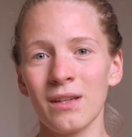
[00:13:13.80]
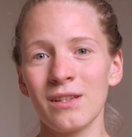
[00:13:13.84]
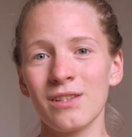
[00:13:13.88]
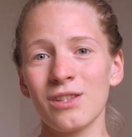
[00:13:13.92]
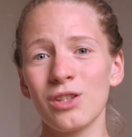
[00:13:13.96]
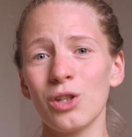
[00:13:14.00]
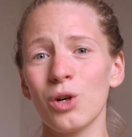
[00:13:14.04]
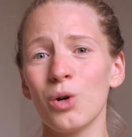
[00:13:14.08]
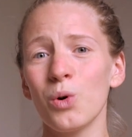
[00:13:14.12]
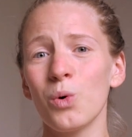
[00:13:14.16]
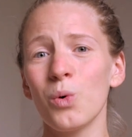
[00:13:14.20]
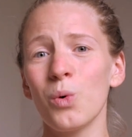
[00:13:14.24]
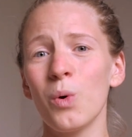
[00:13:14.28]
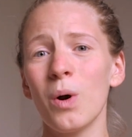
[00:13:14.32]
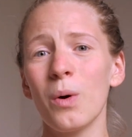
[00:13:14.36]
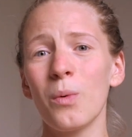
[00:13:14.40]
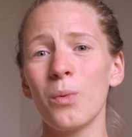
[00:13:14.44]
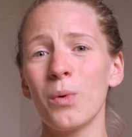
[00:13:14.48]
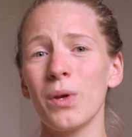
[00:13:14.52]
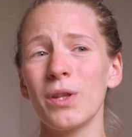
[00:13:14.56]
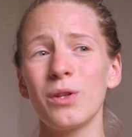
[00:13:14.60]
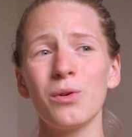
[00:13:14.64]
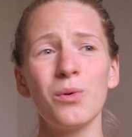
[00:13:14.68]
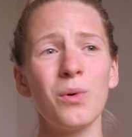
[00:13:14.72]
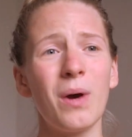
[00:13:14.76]
so
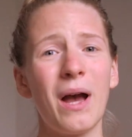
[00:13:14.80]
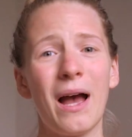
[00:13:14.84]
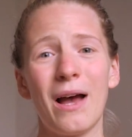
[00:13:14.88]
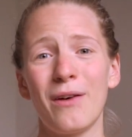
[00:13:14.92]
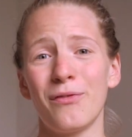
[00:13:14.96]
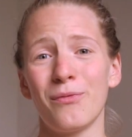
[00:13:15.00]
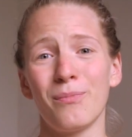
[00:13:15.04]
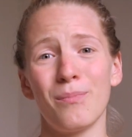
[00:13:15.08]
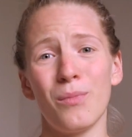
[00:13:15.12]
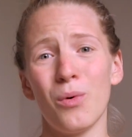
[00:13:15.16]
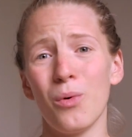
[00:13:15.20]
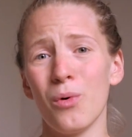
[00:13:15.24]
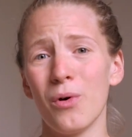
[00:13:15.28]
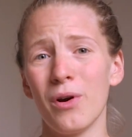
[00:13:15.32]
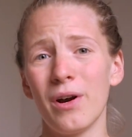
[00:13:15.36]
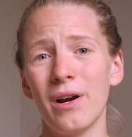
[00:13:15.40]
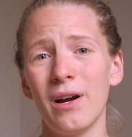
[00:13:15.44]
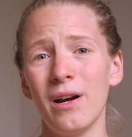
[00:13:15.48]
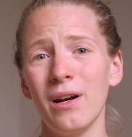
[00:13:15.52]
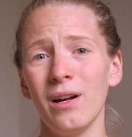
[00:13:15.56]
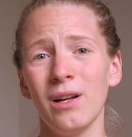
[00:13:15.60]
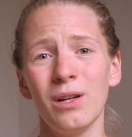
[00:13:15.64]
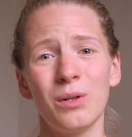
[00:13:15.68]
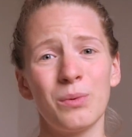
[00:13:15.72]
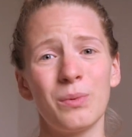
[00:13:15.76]
we do have
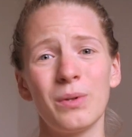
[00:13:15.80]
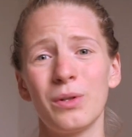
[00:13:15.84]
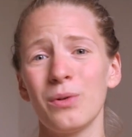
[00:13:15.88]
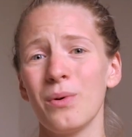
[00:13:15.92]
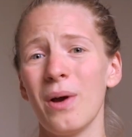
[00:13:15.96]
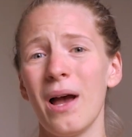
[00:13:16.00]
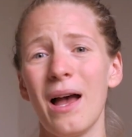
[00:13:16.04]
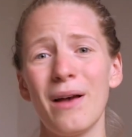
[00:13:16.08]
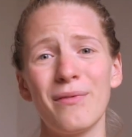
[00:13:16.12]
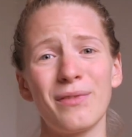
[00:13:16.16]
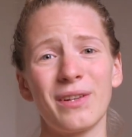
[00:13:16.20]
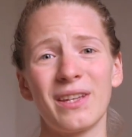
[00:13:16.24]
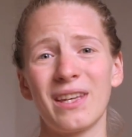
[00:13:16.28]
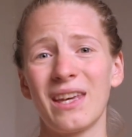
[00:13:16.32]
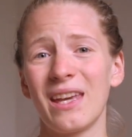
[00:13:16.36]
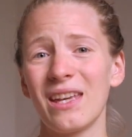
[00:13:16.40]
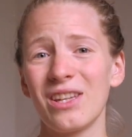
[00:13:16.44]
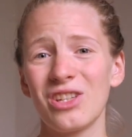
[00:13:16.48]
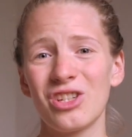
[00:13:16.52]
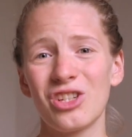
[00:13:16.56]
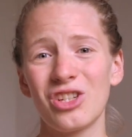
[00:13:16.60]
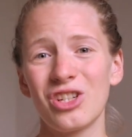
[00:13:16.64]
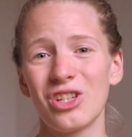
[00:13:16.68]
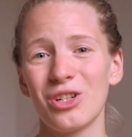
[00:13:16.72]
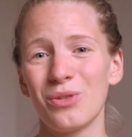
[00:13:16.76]
more we do have a
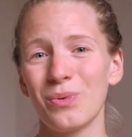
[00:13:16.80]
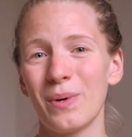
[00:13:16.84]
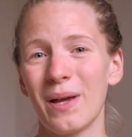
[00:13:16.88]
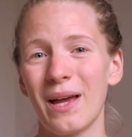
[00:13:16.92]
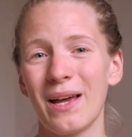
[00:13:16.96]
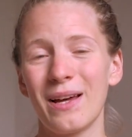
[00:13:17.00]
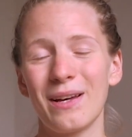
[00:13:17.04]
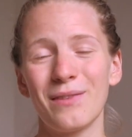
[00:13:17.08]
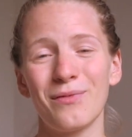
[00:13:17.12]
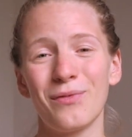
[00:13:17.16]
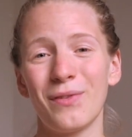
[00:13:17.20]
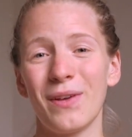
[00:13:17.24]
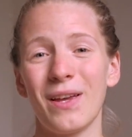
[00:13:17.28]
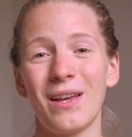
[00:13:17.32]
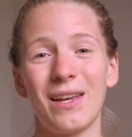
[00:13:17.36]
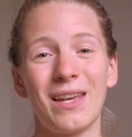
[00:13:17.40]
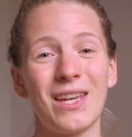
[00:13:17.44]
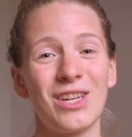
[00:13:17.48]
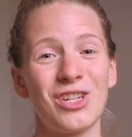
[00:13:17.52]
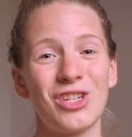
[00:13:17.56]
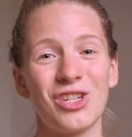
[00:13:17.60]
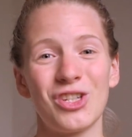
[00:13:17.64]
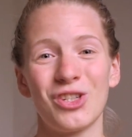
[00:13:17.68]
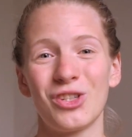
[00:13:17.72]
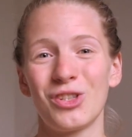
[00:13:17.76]
kitchen we have
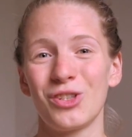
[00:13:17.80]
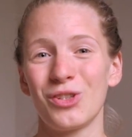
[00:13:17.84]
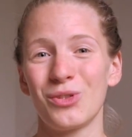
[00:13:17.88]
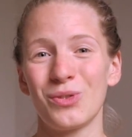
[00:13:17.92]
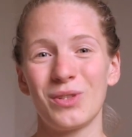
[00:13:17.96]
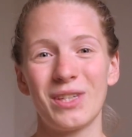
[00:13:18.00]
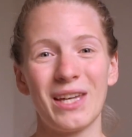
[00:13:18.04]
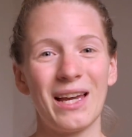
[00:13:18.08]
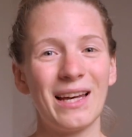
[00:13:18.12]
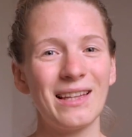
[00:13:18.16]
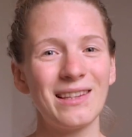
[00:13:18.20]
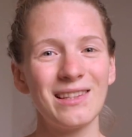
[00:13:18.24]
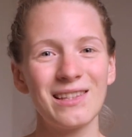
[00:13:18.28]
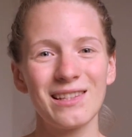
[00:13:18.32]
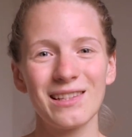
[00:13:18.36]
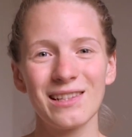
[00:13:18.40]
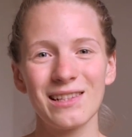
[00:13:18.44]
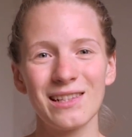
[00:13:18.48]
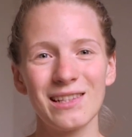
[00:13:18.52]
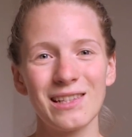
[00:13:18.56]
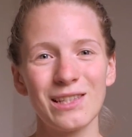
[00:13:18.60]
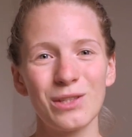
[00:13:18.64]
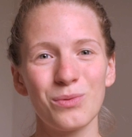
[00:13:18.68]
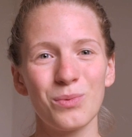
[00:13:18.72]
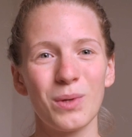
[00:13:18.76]
kitchen
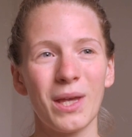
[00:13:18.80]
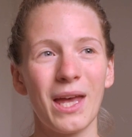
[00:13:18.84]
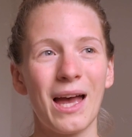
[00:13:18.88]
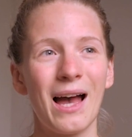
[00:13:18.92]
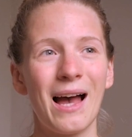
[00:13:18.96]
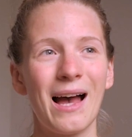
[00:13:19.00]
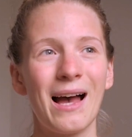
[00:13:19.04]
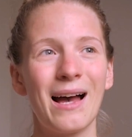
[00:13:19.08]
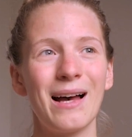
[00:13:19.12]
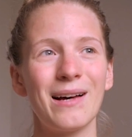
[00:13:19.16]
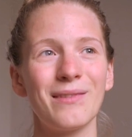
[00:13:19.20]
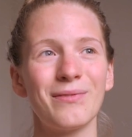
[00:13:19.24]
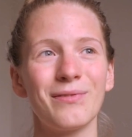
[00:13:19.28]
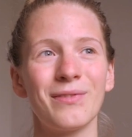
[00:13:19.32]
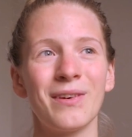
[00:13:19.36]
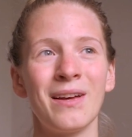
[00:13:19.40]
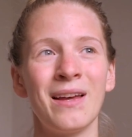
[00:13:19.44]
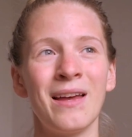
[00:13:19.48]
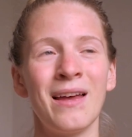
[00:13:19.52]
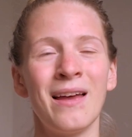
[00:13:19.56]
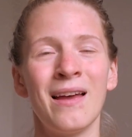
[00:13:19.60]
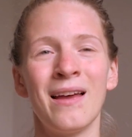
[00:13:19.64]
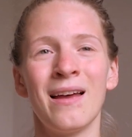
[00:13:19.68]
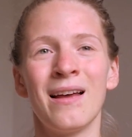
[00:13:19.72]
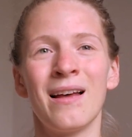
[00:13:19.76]
utensils we have
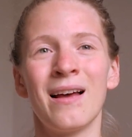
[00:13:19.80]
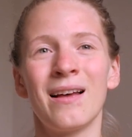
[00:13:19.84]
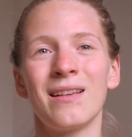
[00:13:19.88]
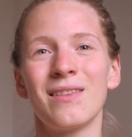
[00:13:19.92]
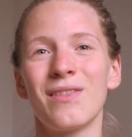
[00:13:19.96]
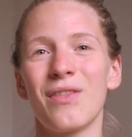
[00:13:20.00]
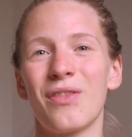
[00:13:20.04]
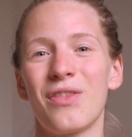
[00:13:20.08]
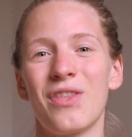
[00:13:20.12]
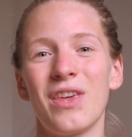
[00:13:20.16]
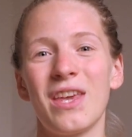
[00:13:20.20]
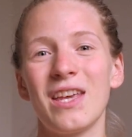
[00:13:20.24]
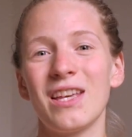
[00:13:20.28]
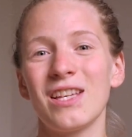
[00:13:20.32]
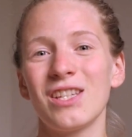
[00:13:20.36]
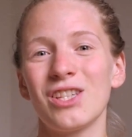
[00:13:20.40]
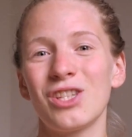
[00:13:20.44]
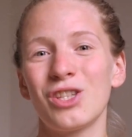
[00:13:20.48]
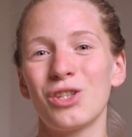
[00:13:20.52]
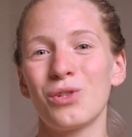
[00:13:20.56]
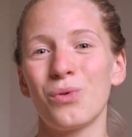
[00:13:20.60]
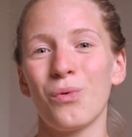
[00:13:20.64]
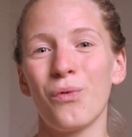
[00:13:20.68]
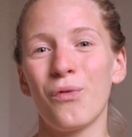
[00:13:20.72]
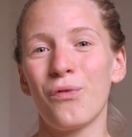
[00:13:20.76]

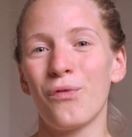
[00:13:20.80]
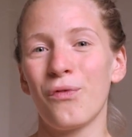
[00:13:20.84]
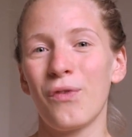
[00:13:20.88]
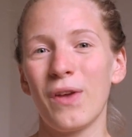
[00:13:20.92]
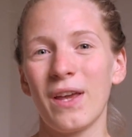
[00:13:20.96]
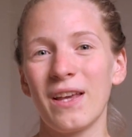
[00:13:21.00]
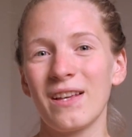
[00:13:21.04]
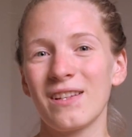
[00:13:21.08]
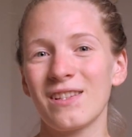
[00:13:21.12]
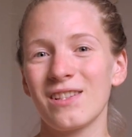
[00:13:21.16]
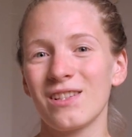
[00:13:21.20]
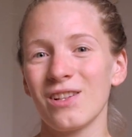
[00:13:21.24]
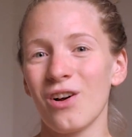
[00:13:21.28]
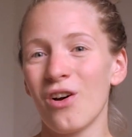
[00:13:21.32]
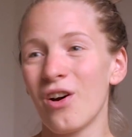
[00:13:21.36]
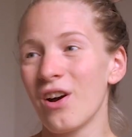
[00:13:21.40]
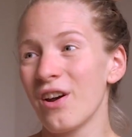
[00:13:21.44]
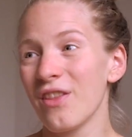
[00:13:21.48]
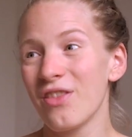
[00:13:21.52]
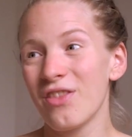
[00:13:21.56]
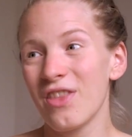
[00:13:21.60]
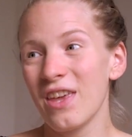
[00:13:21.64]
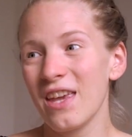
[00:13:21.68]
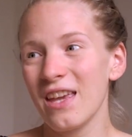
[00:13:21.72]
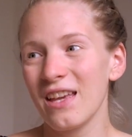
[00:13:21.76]
things to fix
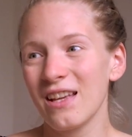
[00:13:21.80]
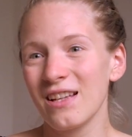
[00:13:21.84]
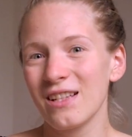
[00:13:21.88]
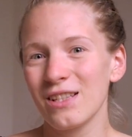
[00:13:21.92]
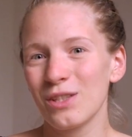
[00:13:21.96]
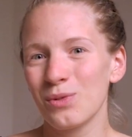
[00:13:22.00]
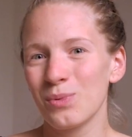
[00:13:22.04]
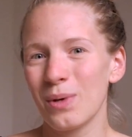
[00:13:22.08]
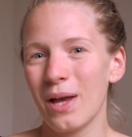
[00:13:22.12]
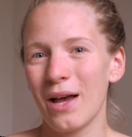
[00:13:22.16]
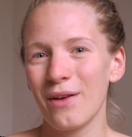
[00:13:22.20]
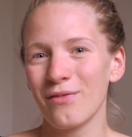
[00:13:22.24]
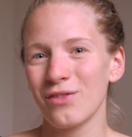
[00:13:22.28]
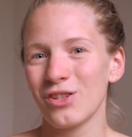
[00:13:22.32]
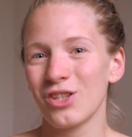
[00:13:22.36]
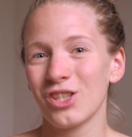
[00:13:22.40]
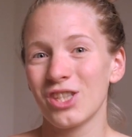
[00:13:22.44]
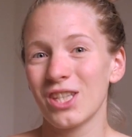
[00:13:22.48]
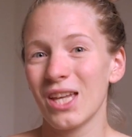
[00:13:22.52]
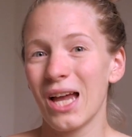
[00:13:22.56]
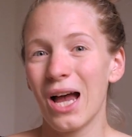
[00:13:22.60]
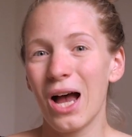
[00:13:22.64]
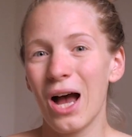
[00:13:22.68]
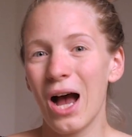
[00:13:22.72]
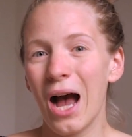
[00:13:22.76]
our things we have
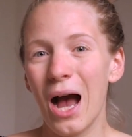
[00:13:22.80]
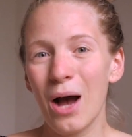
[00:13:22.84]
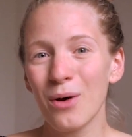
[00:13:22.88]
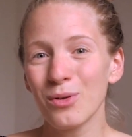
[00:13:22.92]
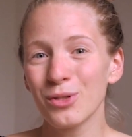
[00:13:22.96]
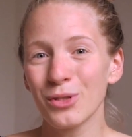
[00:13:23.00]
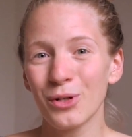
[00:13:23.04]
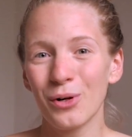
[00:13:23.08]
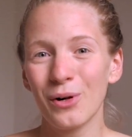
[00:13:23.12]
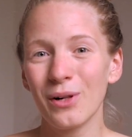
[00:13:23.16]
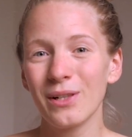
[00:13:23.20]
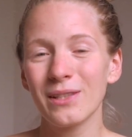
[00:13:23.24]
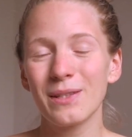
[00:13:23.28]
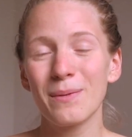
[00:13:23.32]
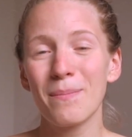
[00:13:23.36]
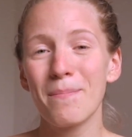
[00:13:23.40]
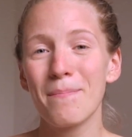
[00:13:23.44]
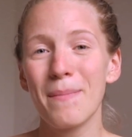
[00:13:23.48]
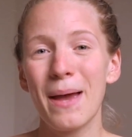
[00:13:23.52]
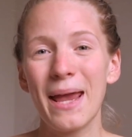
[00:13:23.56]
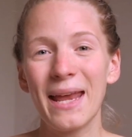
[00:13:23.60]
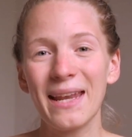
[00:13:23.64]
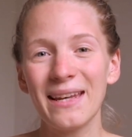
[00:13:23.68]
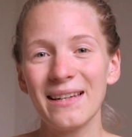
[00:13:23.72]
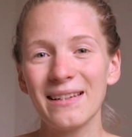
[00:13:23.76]
just household
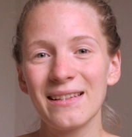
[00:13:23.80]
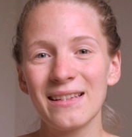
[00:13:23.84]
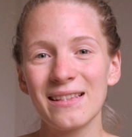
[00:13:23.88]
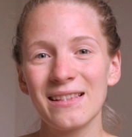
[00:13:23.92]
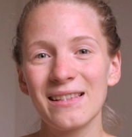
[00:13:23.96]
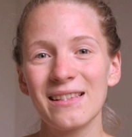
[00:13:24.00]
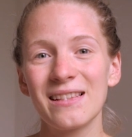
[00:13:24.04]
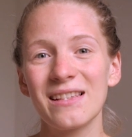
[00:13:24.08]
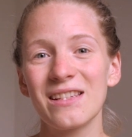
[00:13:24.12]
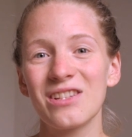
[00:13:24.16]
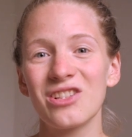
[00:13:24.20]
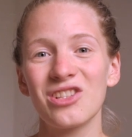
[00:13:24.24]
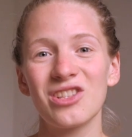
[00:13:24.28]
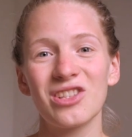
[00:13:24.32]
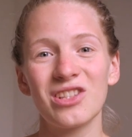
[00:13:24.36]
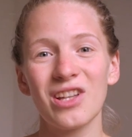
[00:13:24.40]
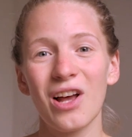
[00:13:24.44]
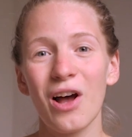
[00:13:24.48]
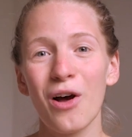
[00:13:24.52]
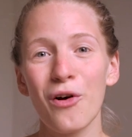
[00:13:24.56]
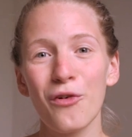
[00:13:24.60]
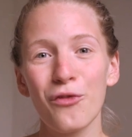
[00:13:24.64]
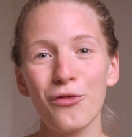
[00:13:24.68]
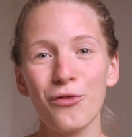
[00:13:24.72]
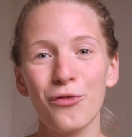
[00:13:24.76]
maintenance
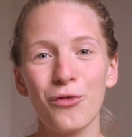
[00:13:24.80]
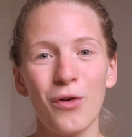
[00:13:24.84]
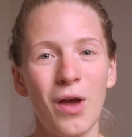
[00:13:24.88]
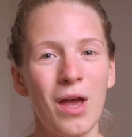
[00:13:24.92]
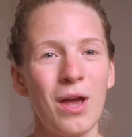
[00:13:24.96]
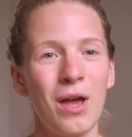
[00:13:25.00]
stuff